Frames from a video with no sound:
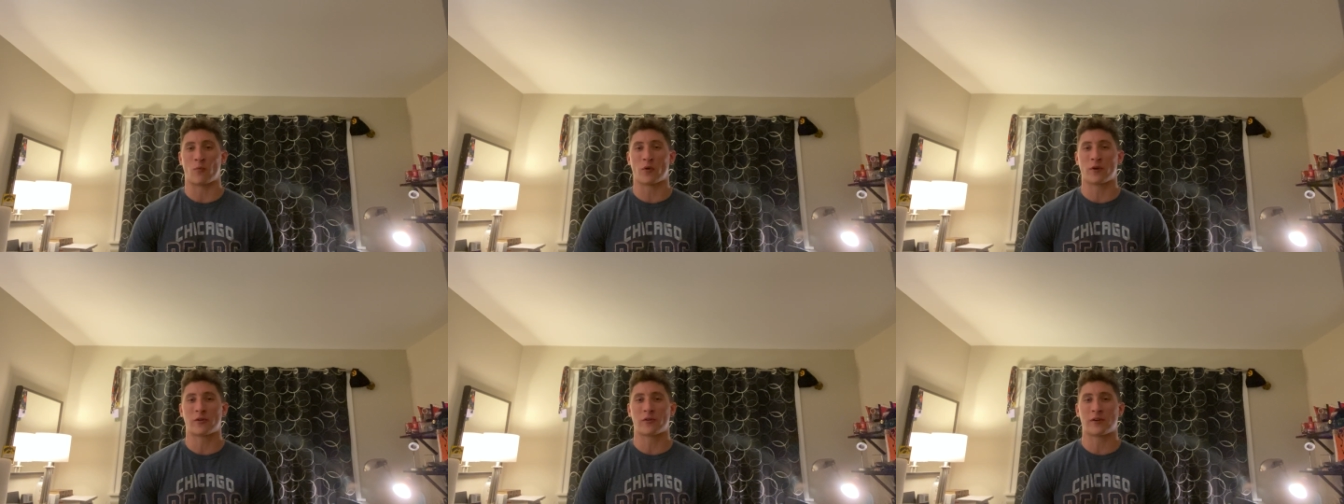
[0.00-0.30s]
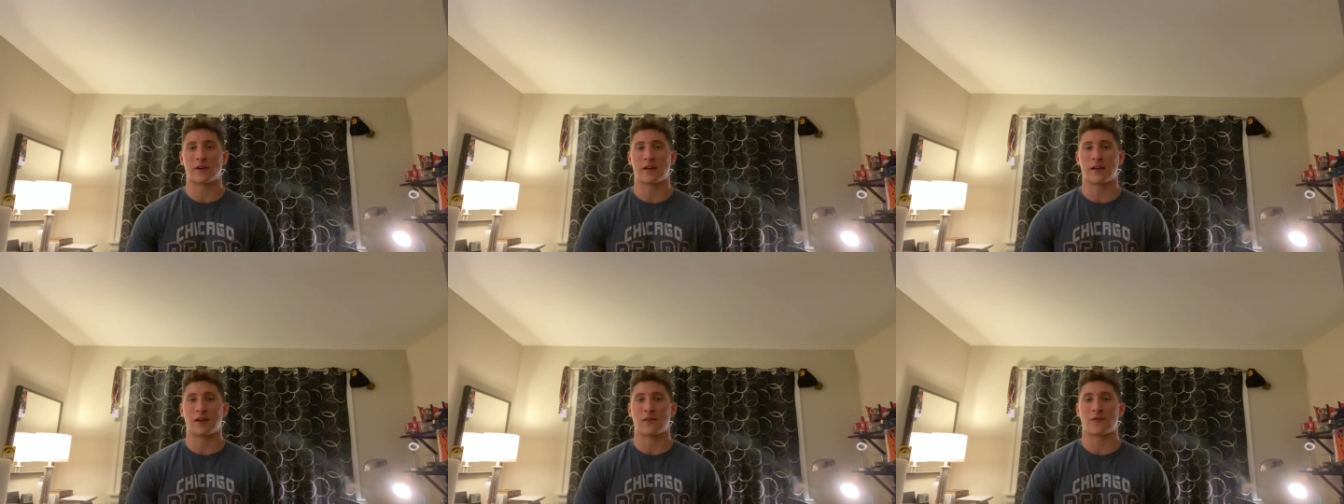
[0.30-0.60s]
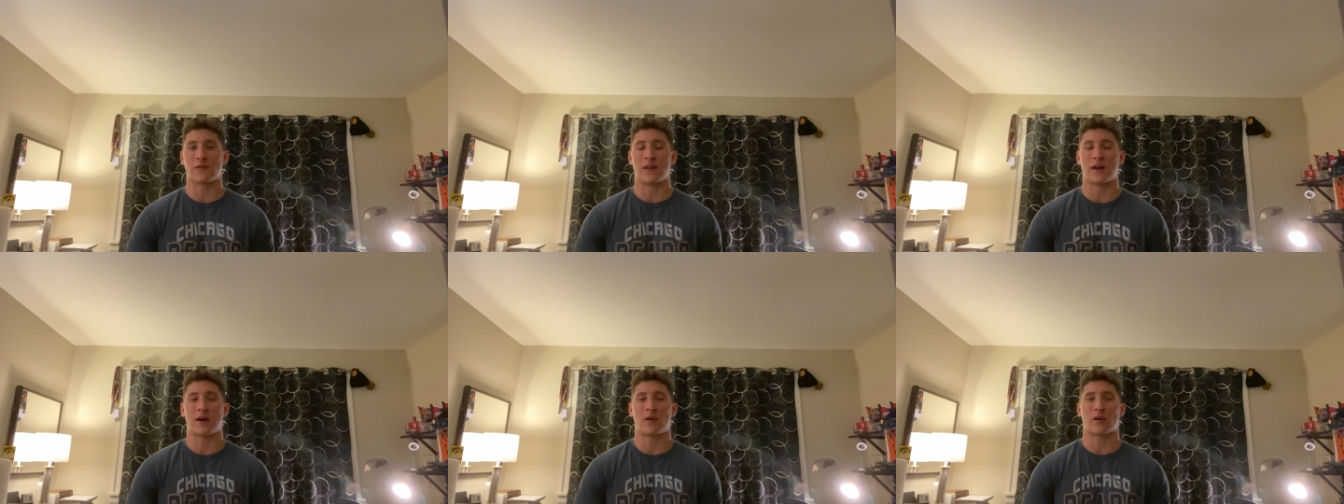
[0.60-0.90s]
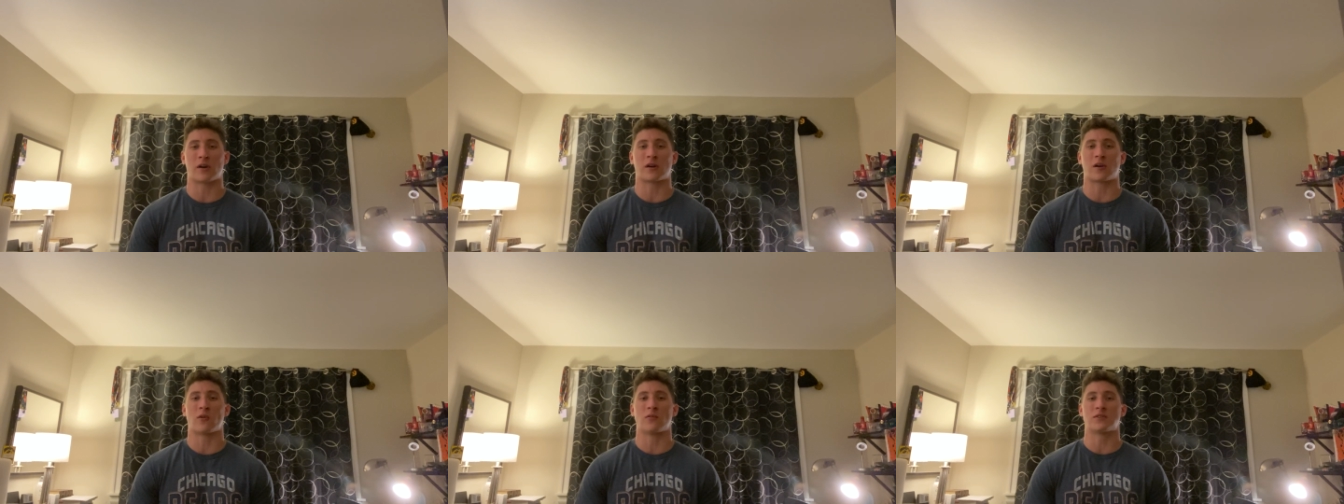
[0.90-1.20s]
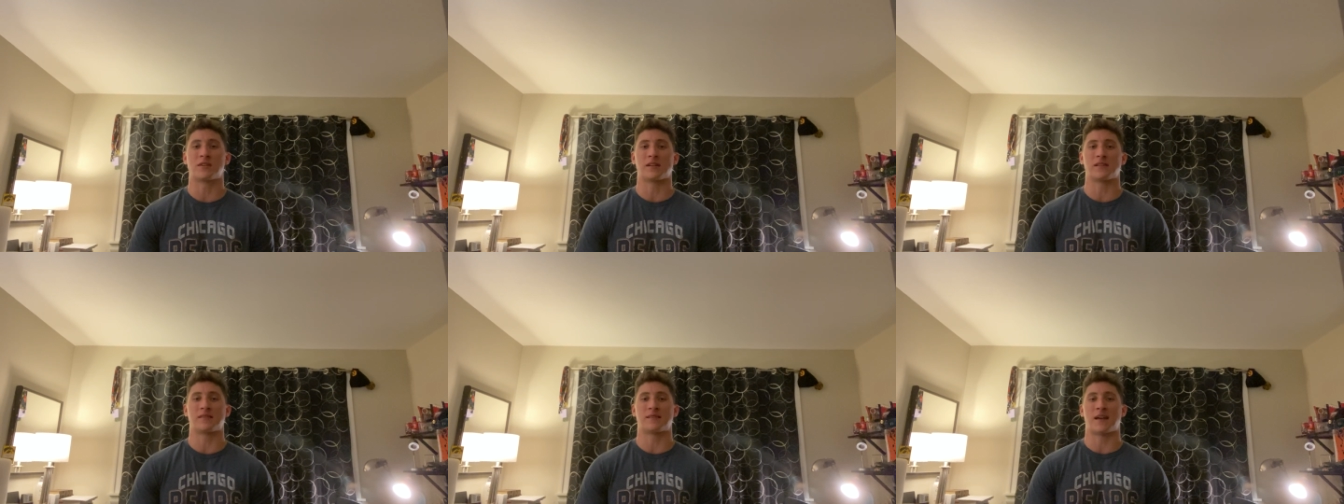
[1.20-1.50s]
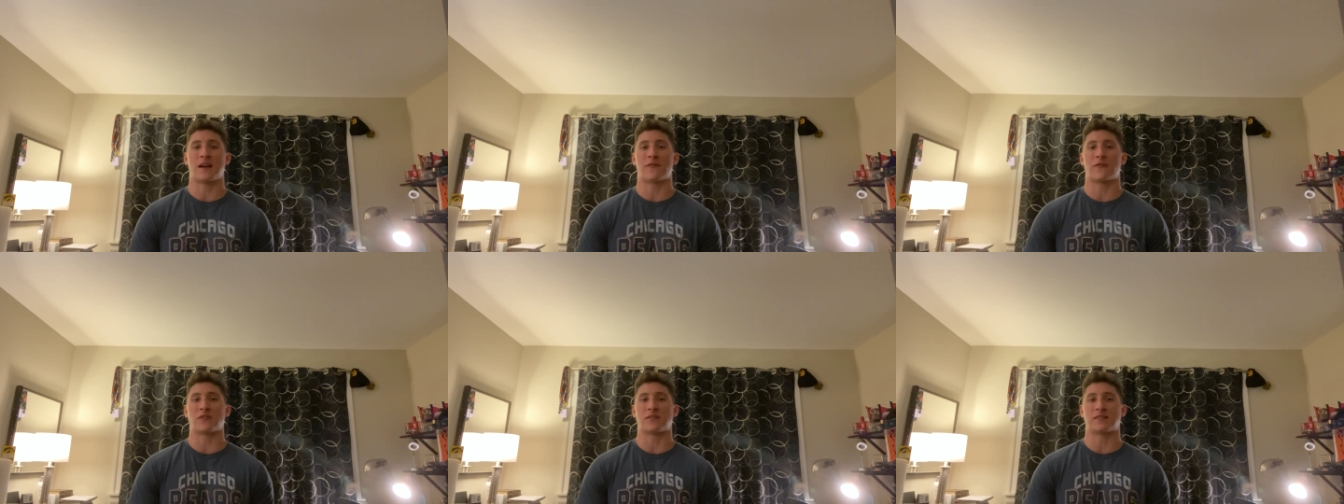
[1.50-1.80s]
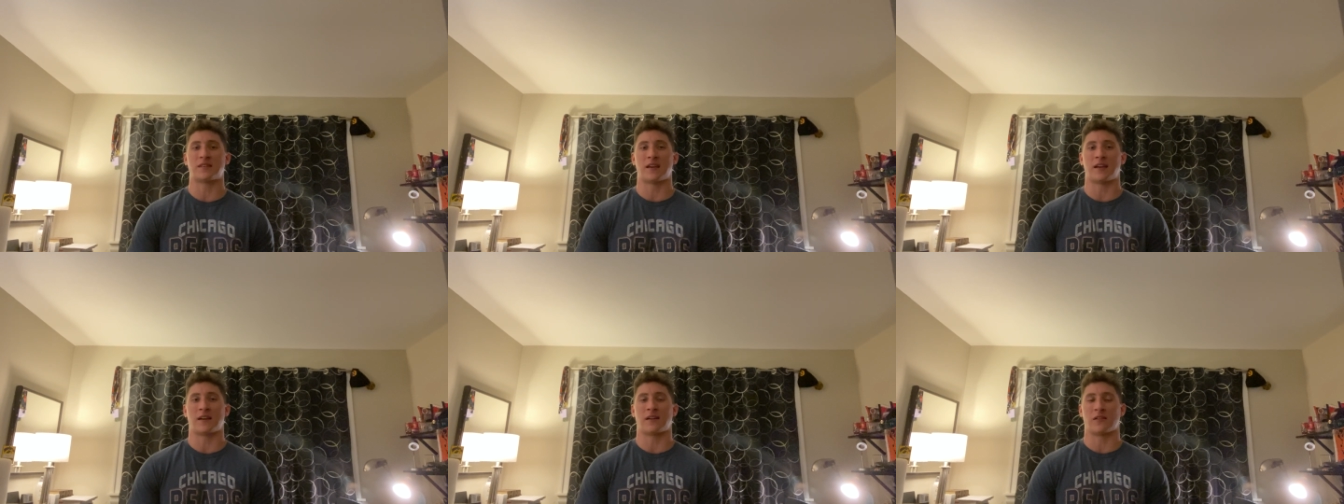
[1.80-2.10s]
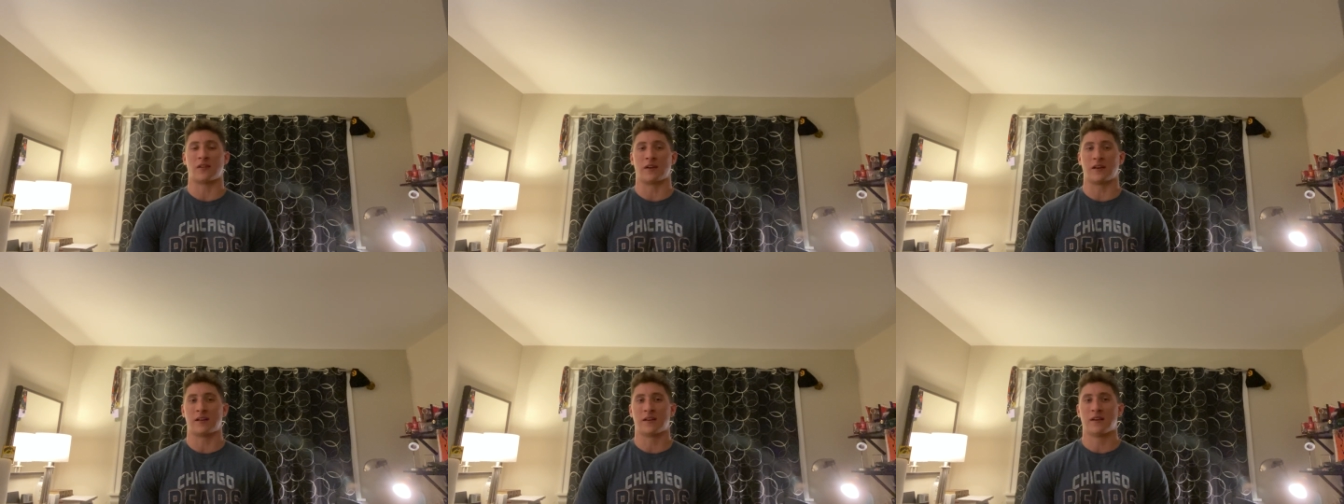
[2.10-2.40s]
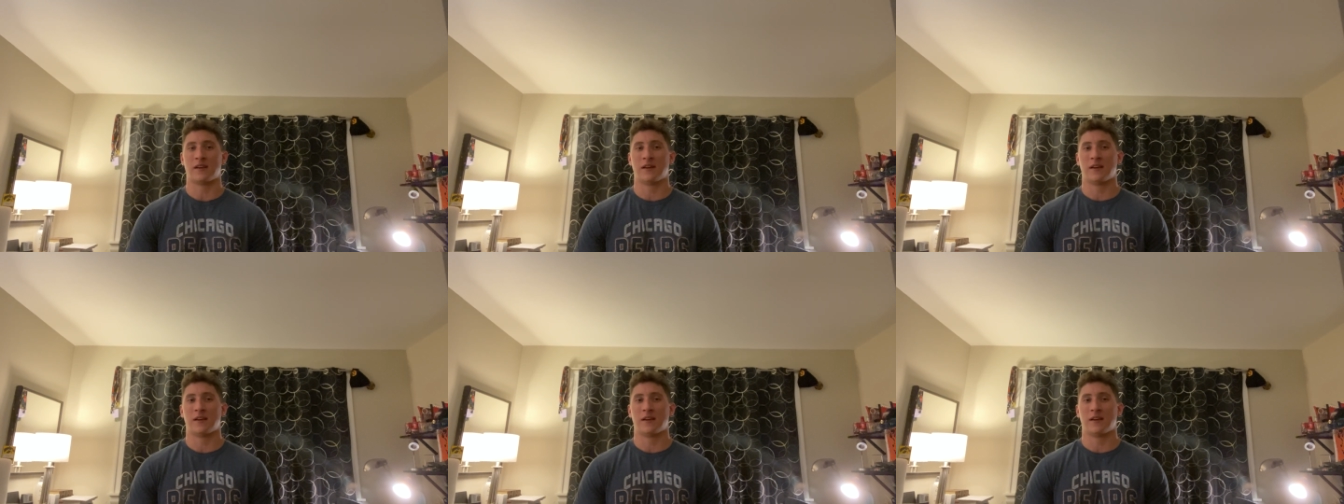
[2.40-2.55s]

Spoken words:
wondering if now our coaching staff is saying like